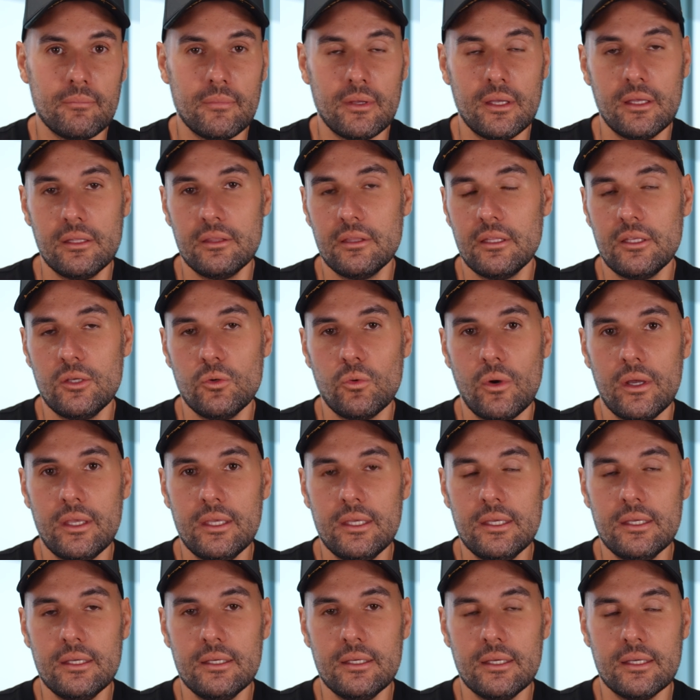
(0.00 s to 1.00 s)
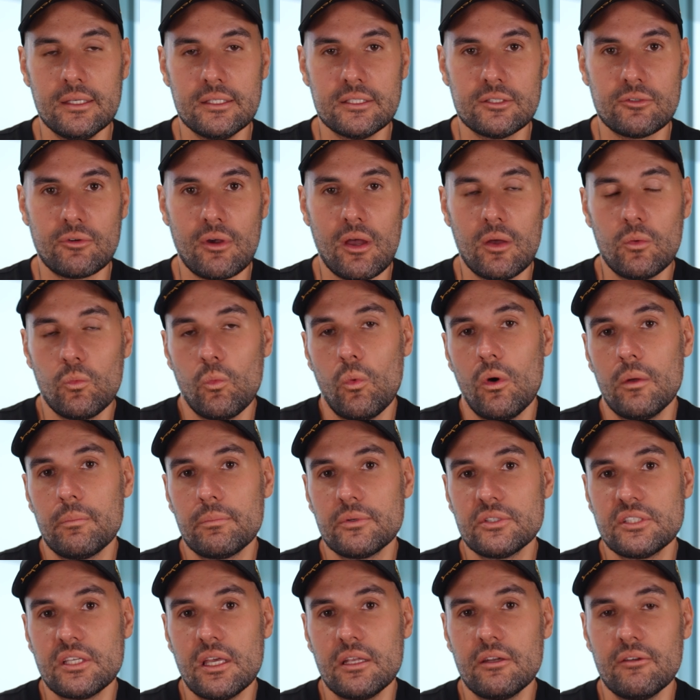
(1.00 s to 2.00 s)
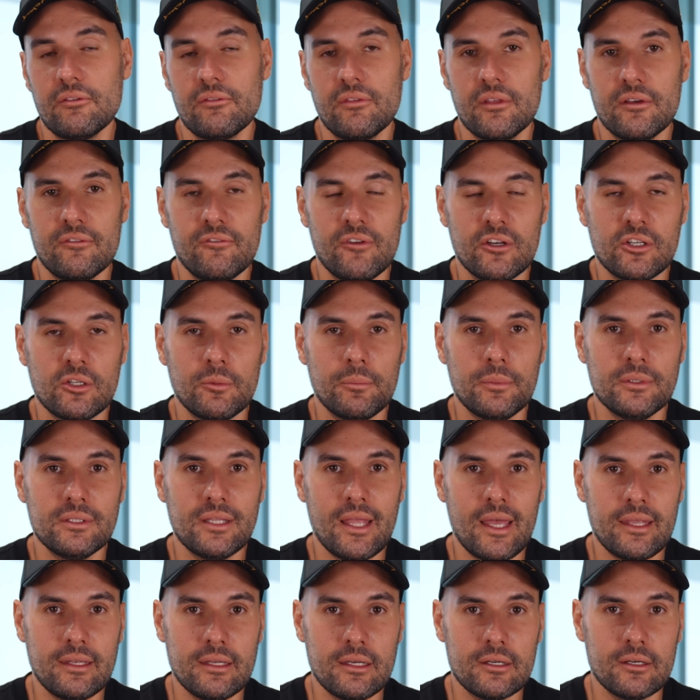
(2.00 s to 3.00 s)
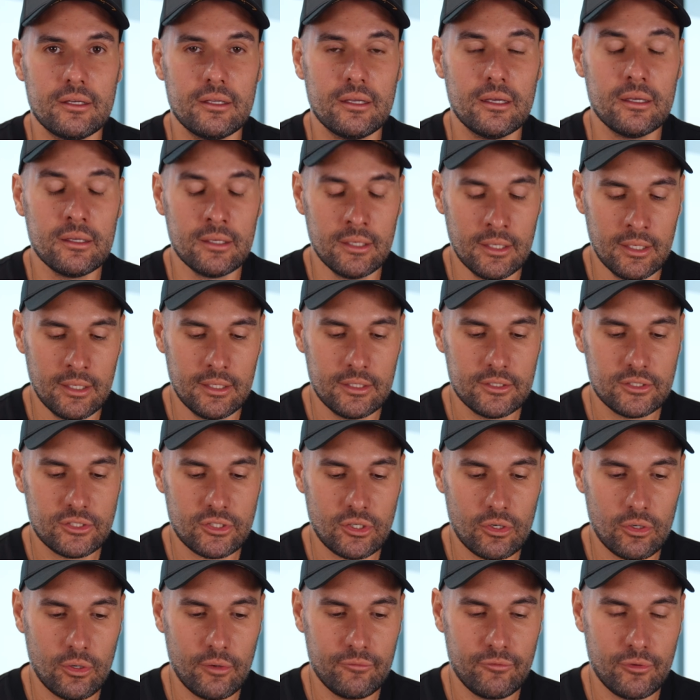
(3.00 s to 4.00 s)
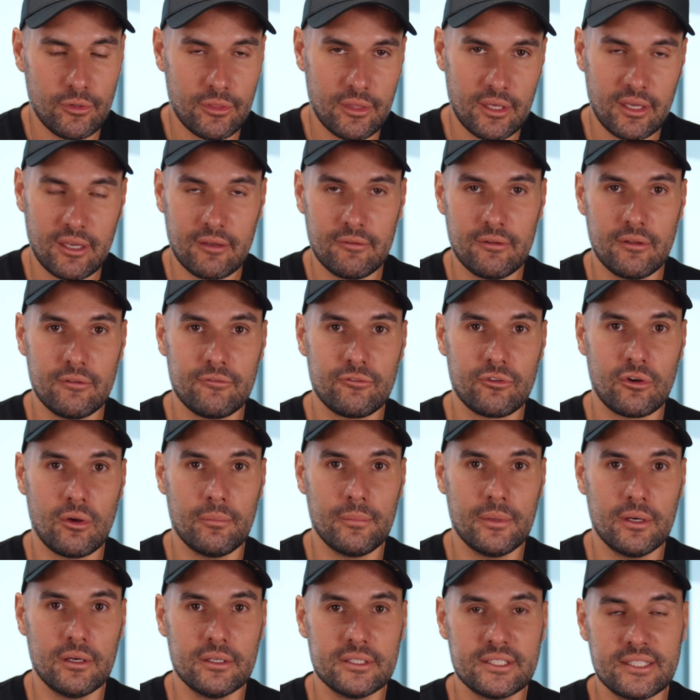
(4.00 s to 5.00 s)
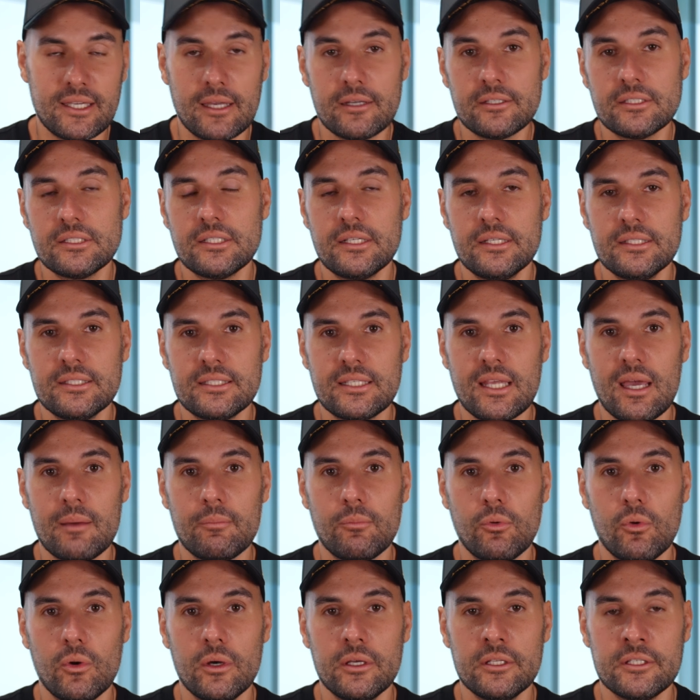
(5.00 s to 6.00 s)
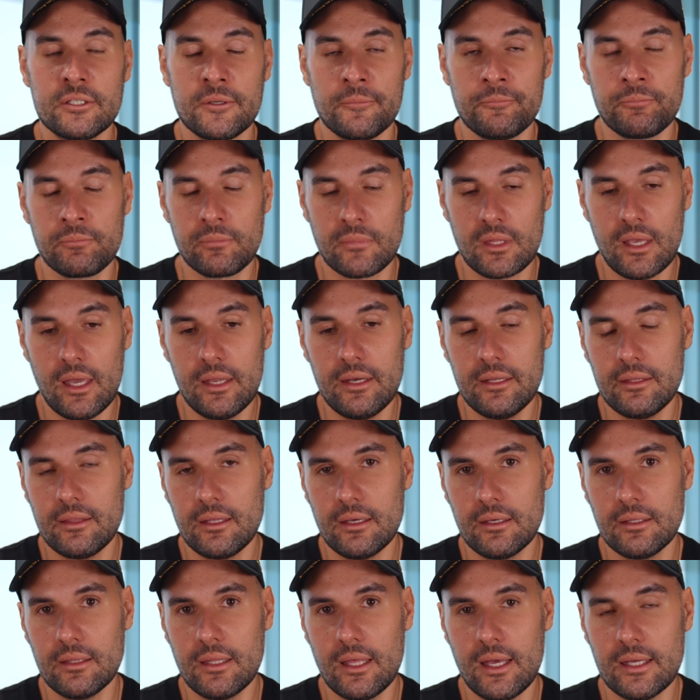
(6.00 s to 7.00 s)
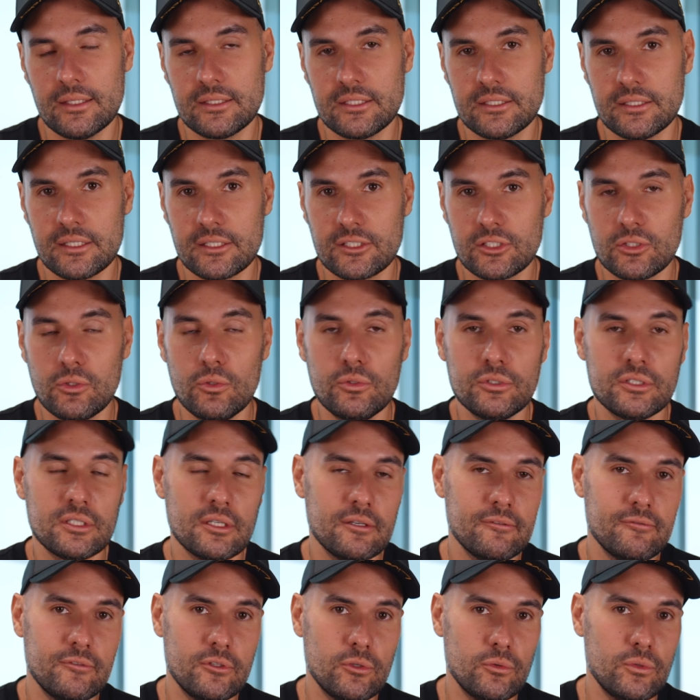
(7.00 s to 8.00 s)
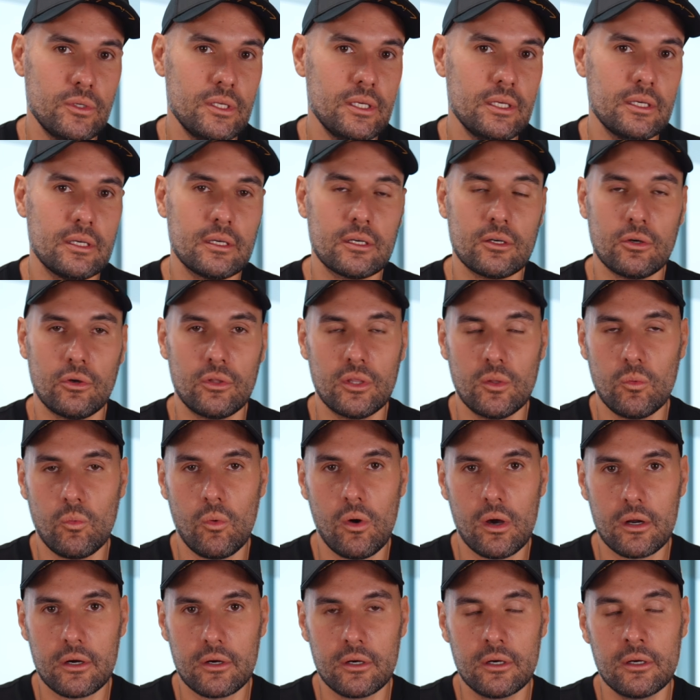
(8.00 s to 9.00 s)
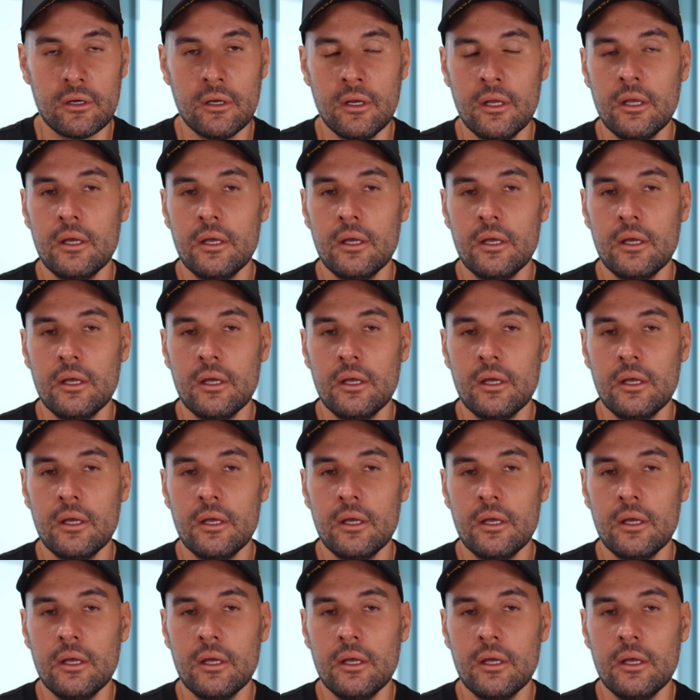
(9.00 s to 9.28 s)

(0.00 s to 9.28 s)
in the UAE is around 1% of the available land area. So if you think of it from a scarcity standpoint, anything that's exclusive, unique on the water,